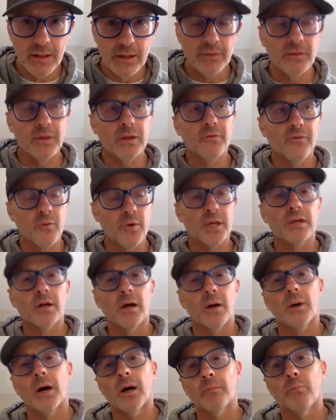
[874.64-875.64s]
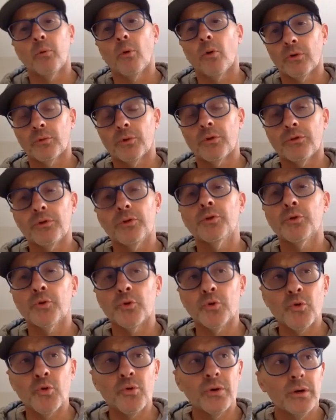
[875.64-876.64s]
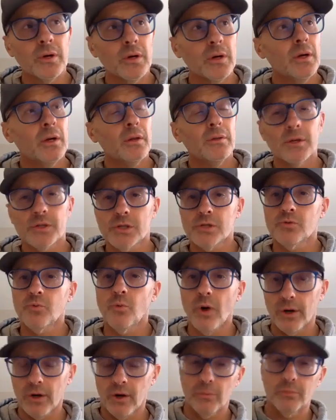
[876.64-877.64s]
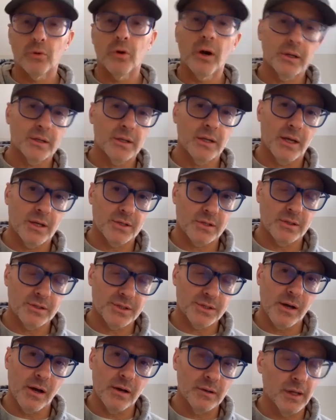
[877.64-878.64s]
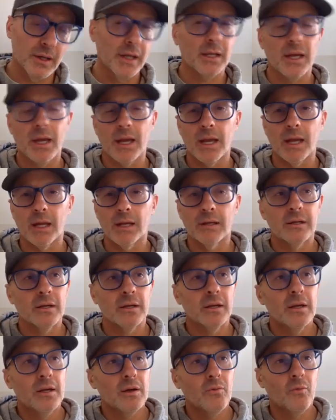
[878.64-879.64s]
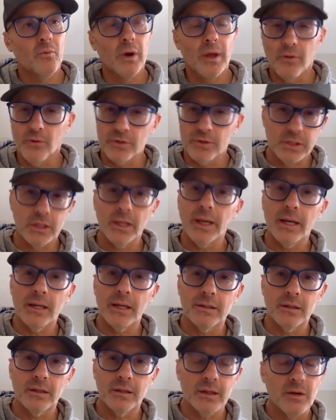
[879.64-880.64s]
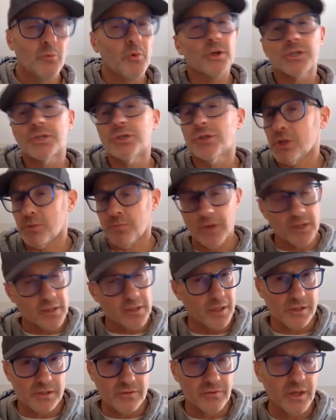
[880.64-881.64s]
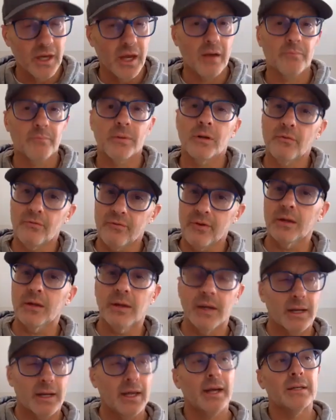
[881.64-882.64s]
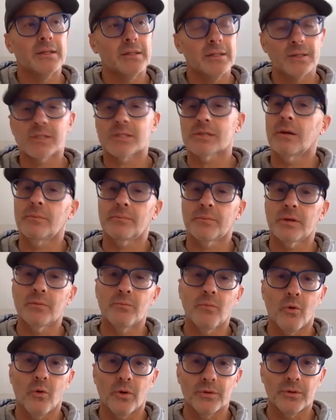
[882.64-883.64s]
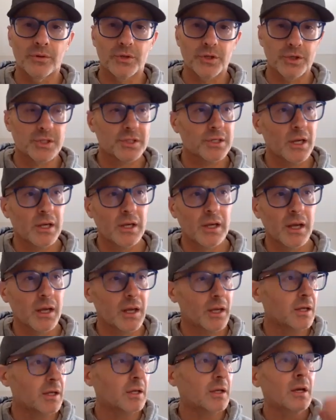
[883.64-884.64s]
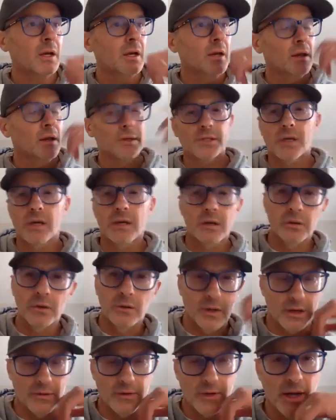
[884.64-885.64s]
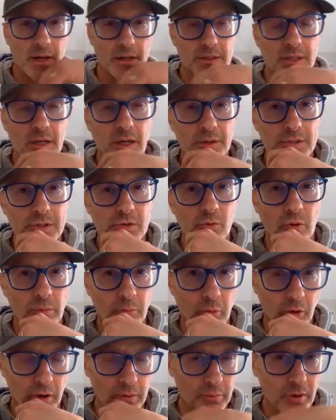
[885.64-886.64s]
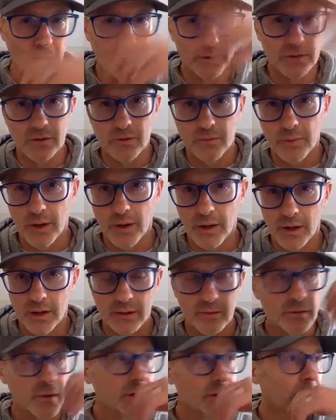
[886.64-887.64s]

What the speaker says: If we come on board with you, this is what our broadcast could sound like. And when those landed, it wasn't just because of that, but it felt like I did something more than just say, hey, let's take a look at the out of town scoreboard brought to you by,